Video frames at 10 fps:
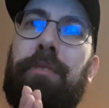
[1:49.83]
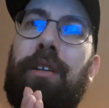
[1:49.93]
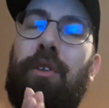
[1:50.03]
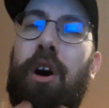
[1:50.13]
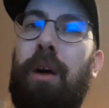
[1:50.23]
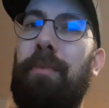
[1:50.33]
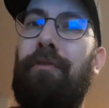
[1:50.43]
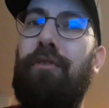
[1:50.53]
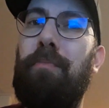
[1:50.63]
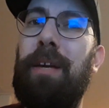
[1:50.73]
been a hobby
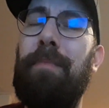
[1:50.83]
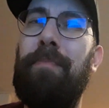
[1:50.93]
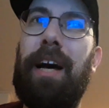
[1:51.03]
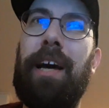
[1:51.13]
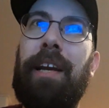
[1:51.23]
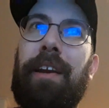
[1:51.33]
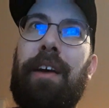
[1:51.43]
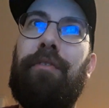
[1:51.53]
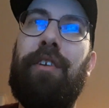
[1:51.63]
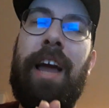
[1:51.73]
for me. I
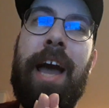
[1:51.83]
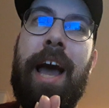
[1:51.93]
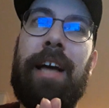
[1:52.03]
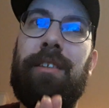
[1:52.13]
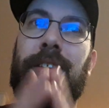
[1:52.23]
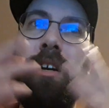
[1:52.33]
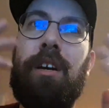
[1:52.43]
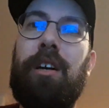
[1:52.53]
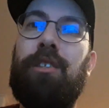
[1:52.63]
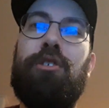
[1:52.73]
never had
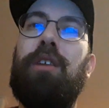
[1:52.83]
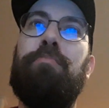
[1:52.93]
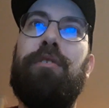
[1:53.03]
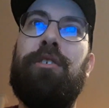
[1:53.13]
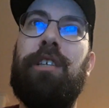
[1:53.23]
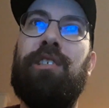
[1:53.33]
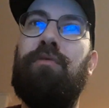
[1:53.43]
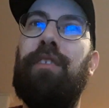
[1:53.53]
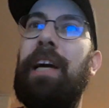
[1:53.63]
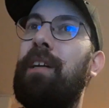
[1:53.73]
a thought process
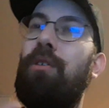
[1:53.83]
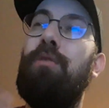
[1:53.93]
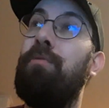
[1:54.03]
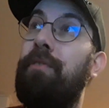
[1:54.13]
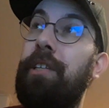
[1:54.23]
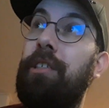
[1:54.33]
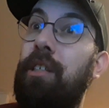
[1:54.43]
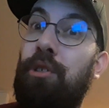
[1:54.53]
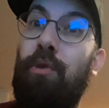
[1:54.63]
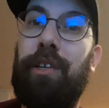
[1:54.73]
of like, oh, this
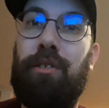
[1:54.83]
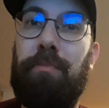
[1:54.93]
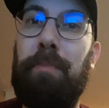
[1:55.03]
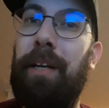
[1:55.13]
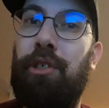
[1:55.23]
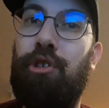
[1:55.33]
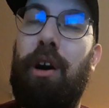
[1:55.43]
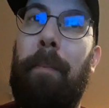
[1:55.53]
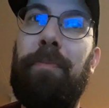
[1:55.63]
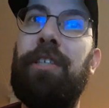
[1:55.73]
is going to be my
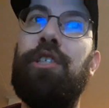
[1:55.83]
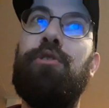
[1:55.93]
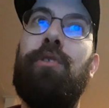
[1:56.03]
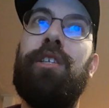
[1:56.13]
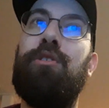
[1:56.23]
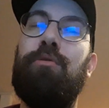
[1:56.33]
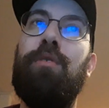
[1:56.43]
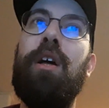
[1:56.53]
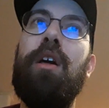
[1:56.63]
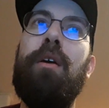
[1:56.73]
job. This is going
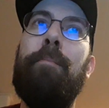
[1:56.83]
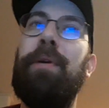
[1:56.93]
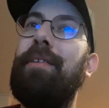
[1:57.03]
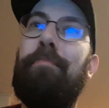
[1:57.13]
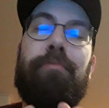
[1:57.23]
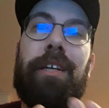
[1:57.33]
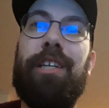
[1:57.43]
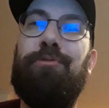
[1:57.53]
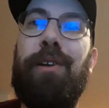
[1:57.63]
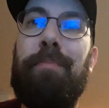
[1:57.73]
to be the place where